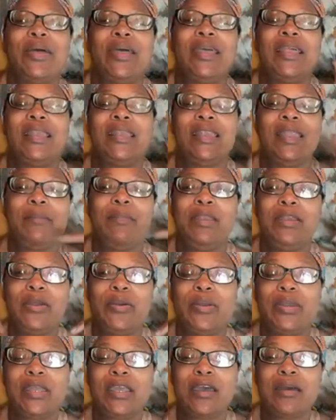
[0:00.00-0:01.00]
Let me know in
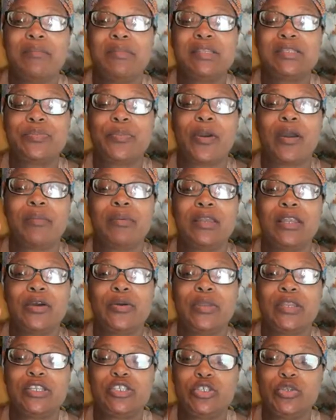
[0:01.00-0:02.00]
the comments bar below
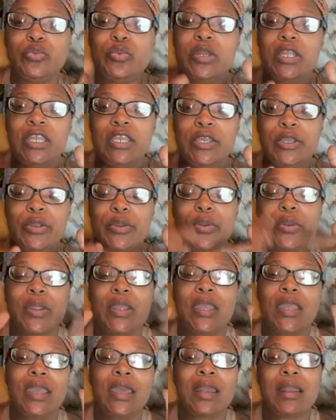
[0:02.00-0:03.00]
that you were here,
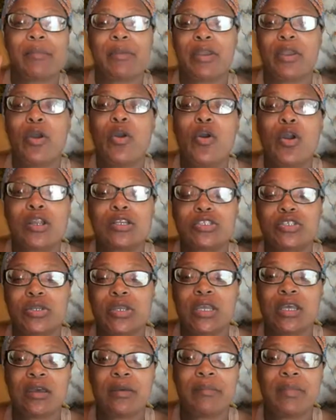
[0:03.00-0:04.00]
and I'm going to heart your
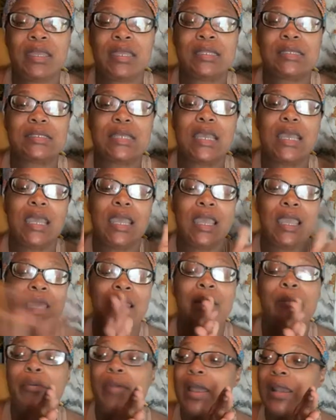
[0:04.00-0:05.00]
comment. And I'm
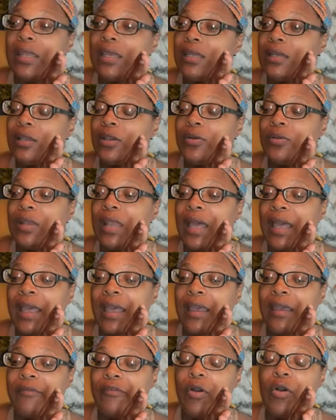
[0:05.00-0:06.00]
probably going to go
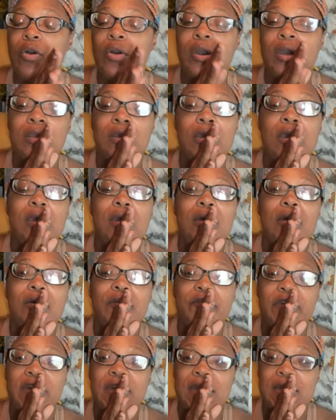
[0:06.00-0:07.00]
live on
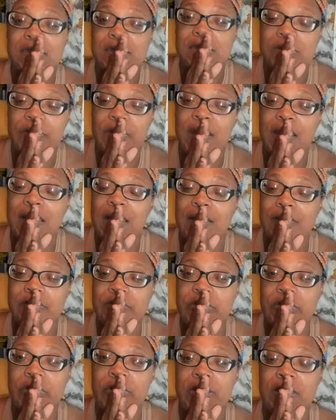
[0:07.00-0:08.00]
Vanessa's Van Life
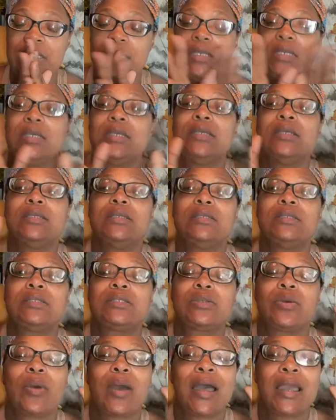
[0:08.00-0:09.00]
Journey so
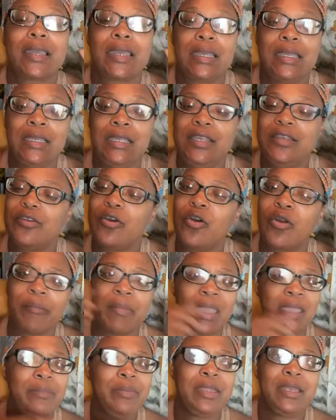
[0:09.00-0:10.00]
I could eat, or
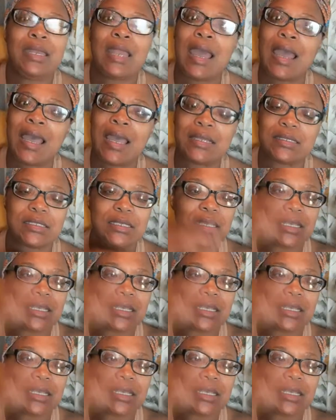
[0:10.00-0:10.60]
maybe not.